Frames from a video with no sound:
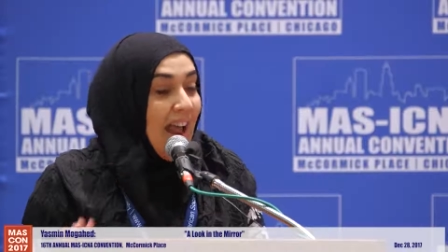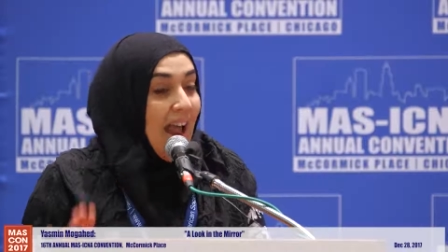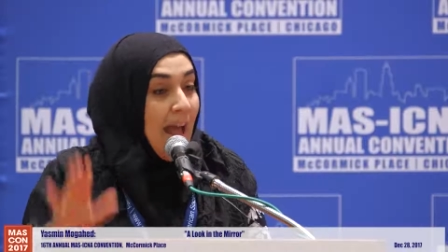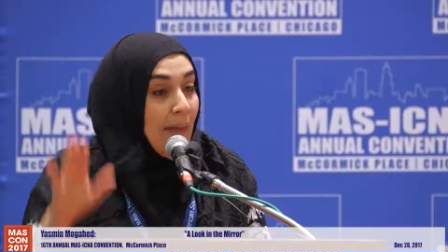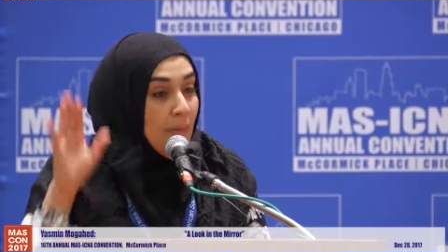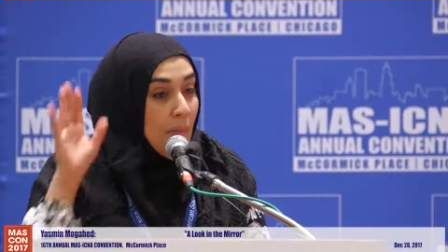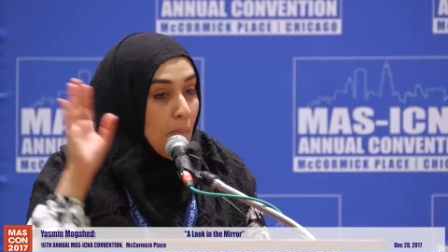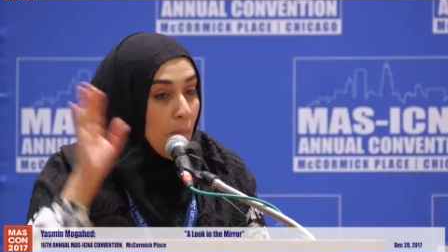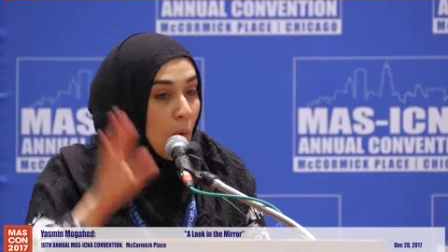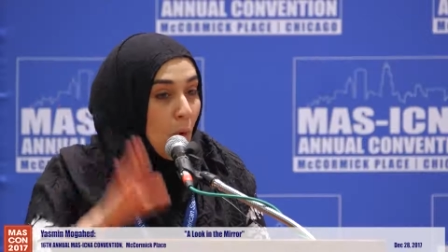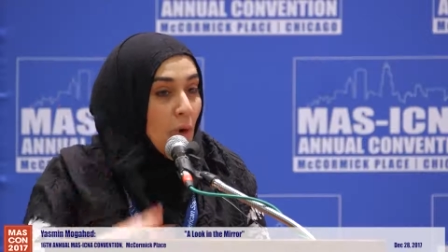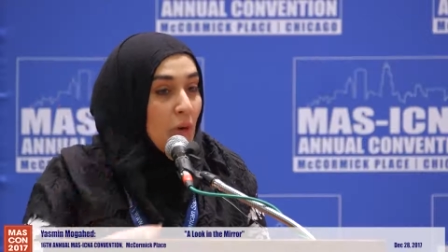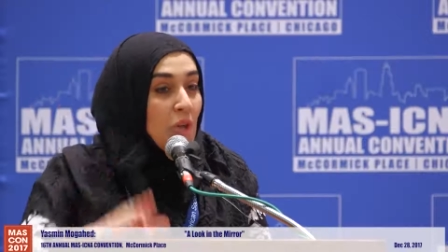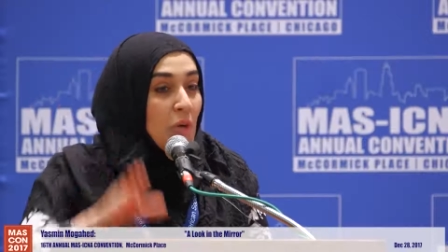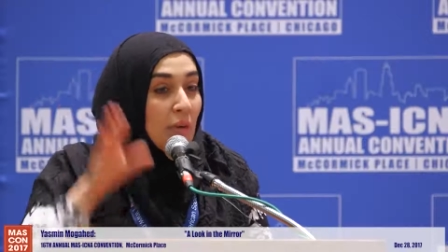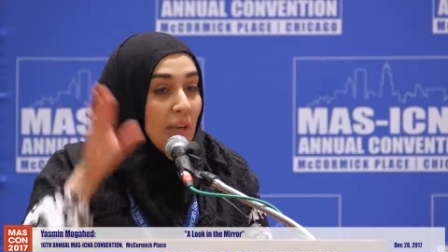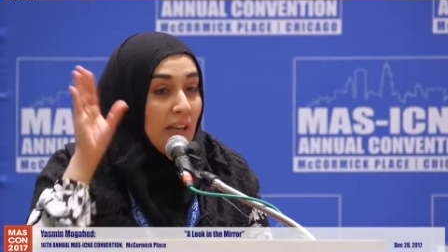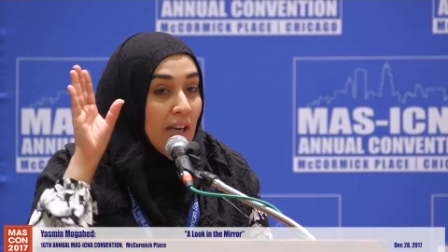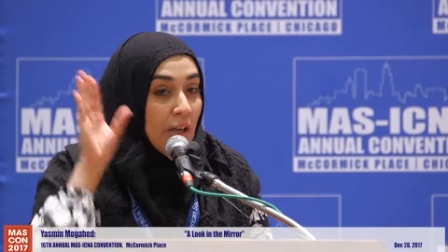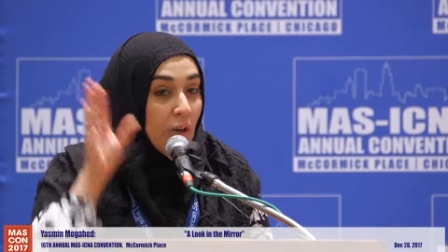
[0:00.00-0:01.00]
And the more
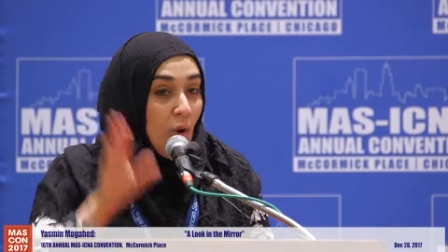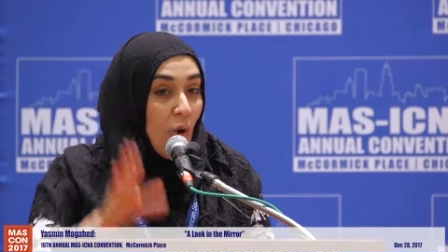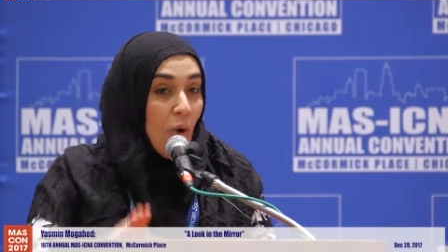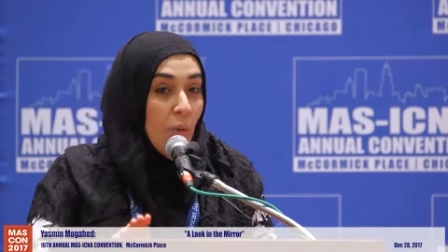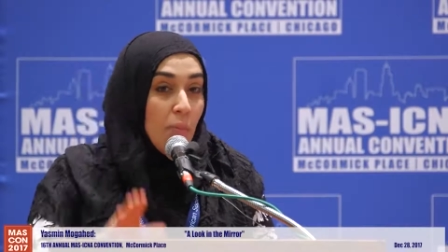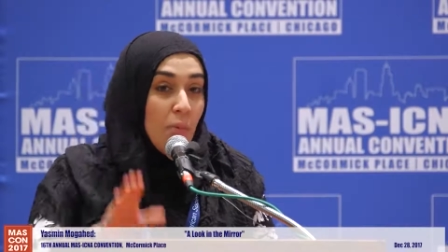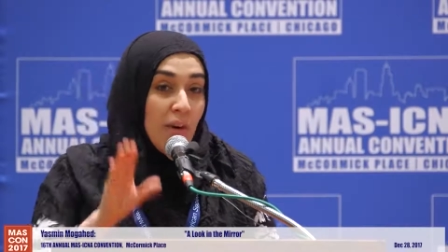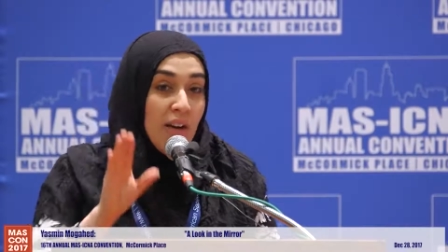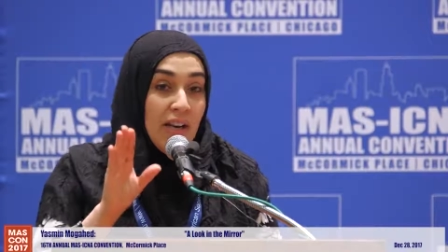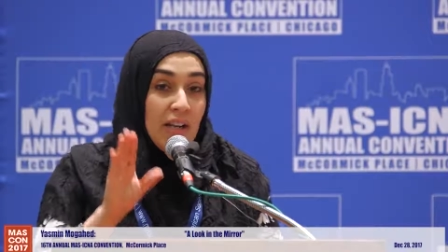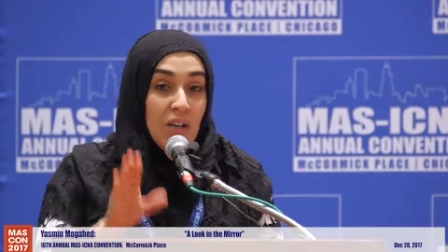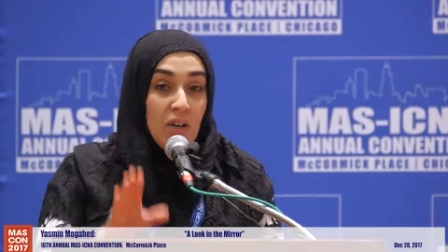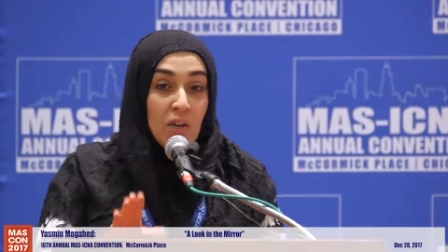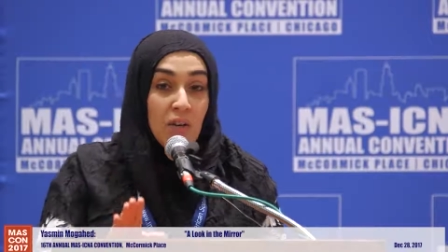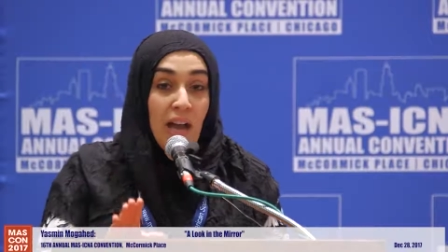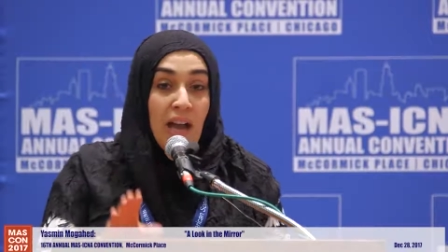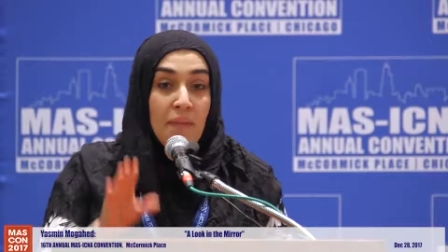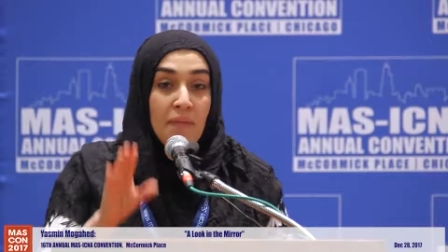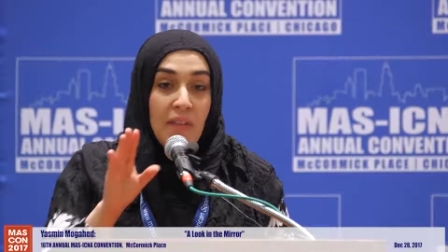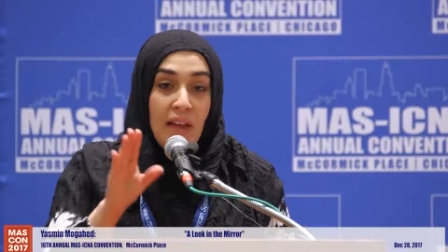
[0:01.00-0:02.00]
you can incorporate in your
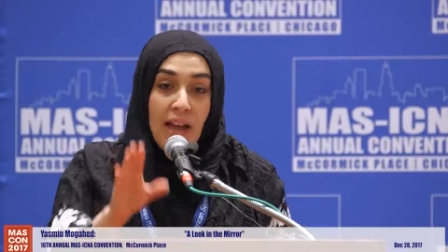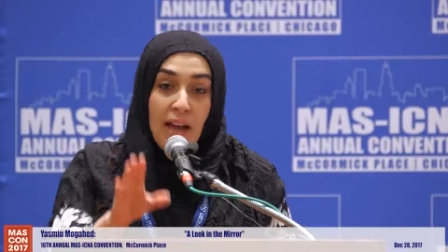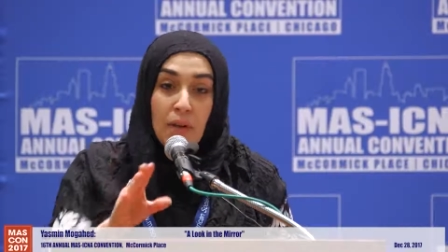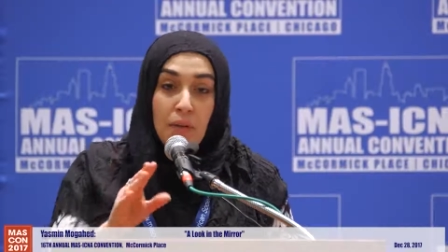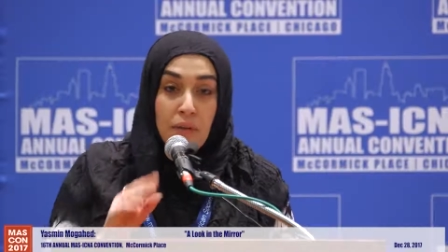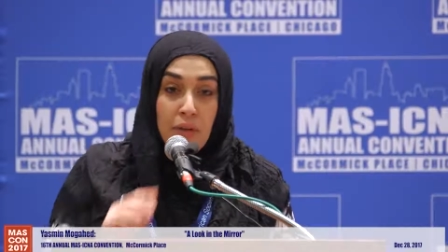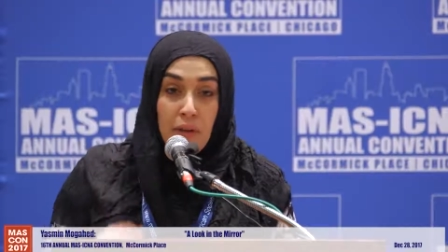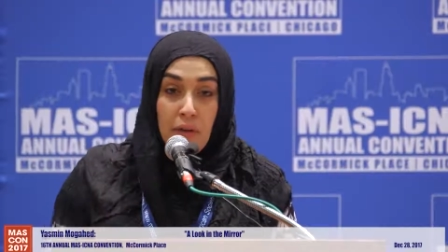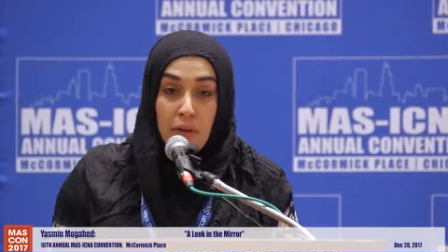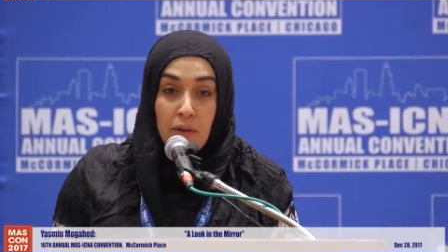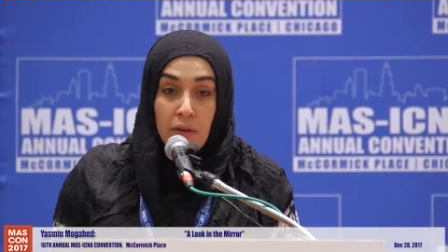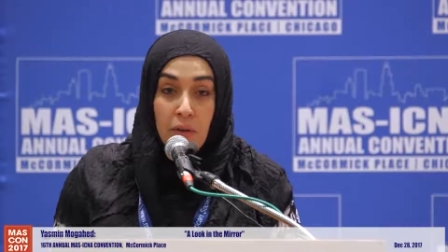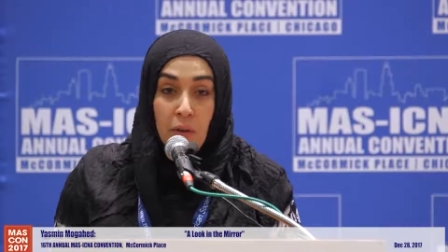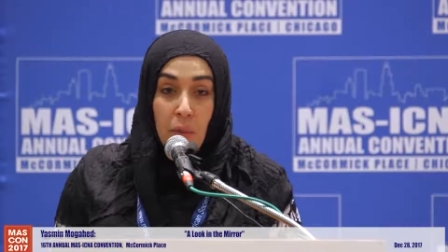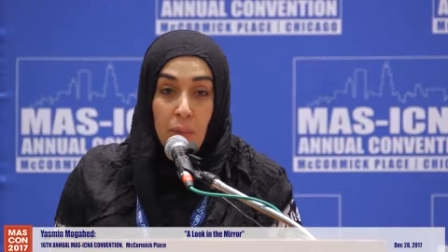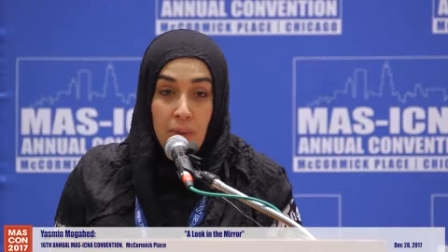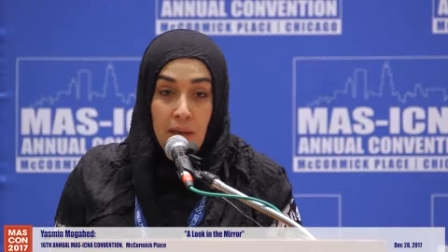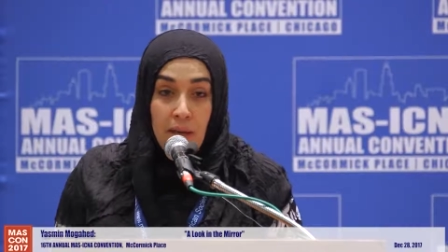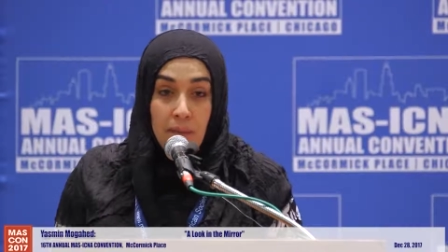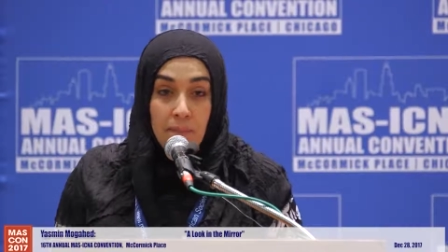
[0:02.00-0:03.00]
life, the healthier
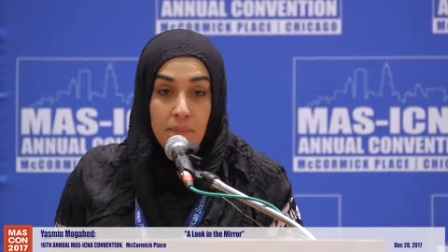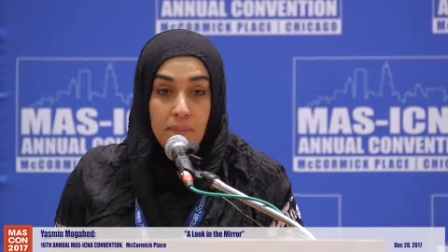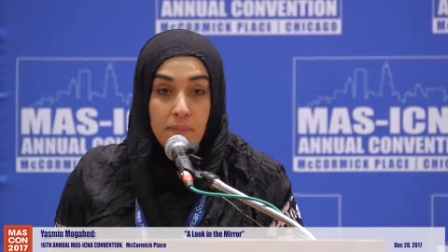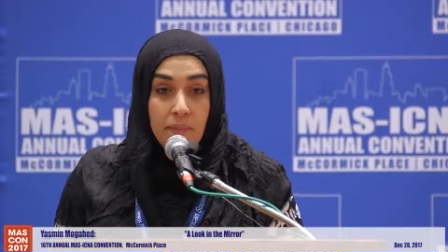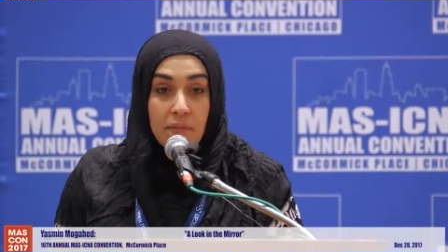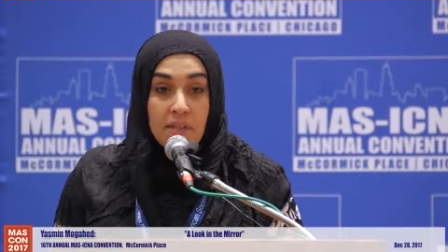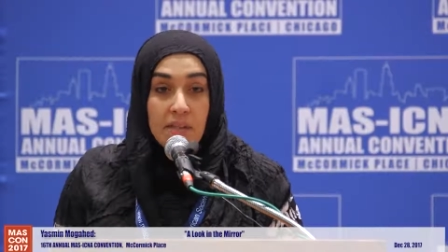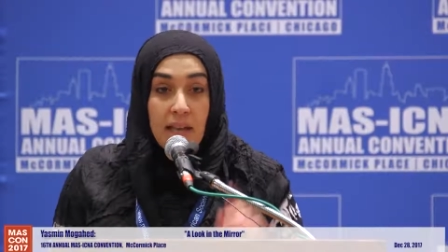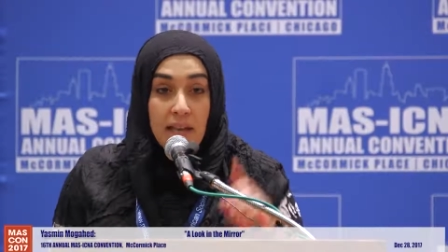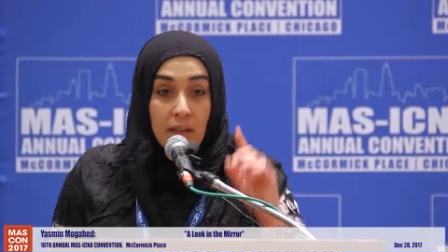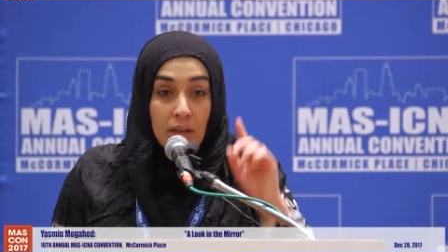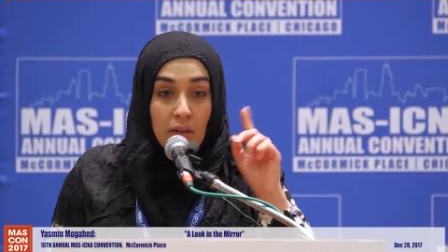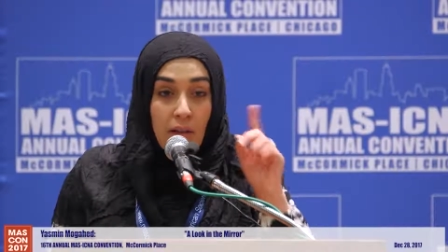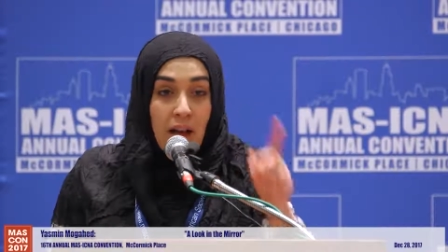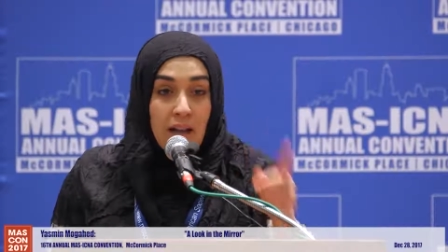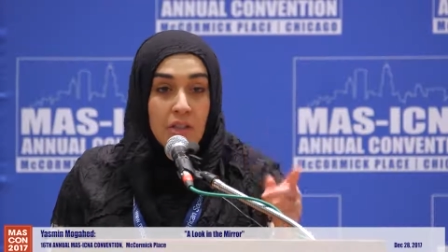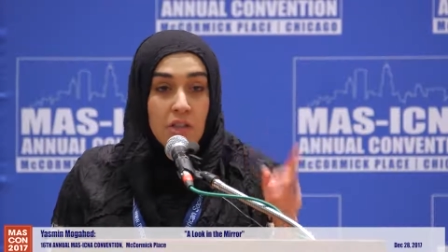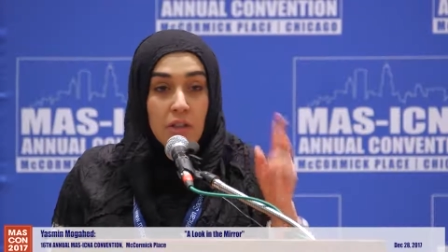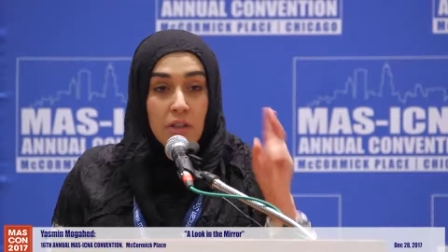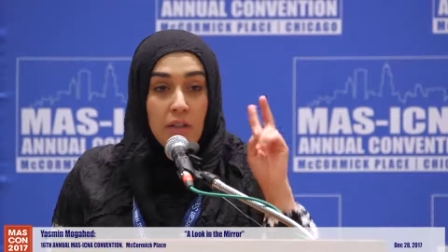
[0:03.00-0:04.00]
you'll be
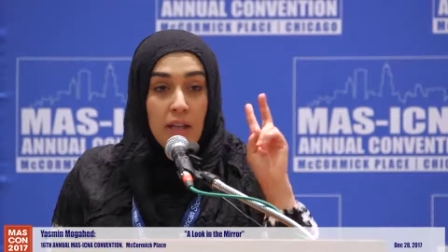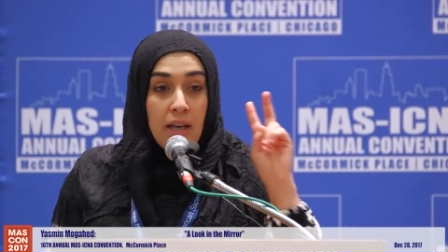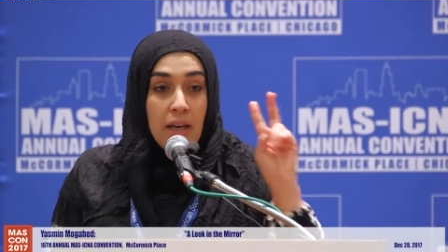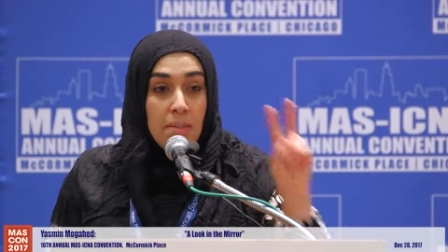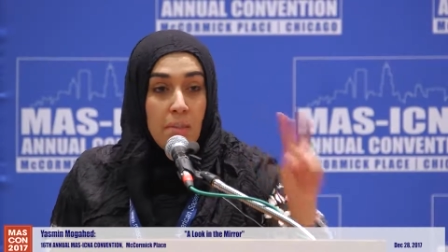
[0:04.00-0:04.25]
psychologically,